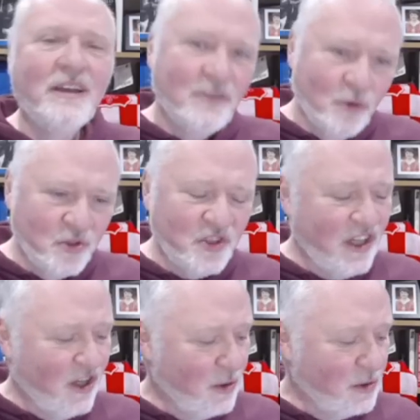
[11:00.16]
Rosie
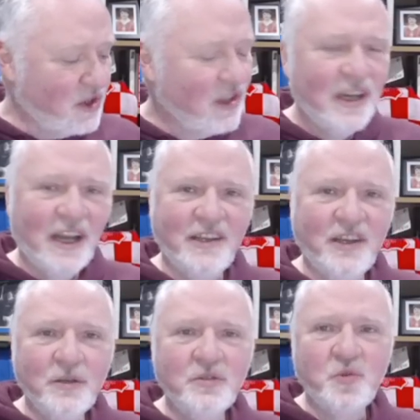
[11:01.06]
Hughes. And
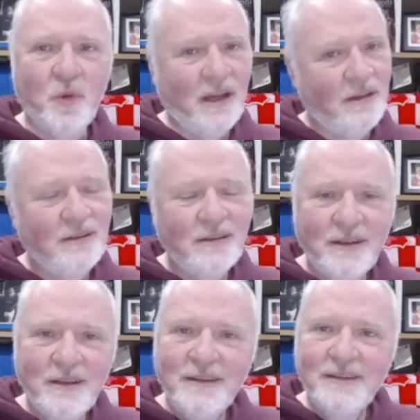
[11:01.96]
Hughes, well,
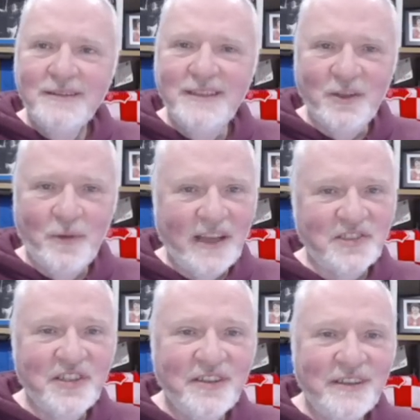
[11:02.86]
did the
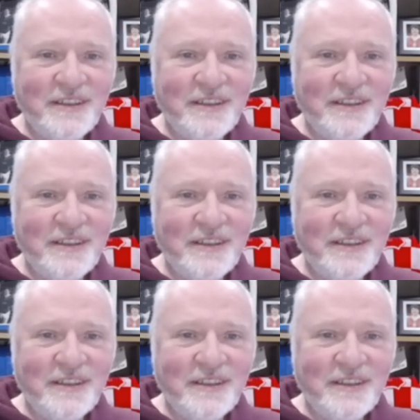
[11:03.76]
rest.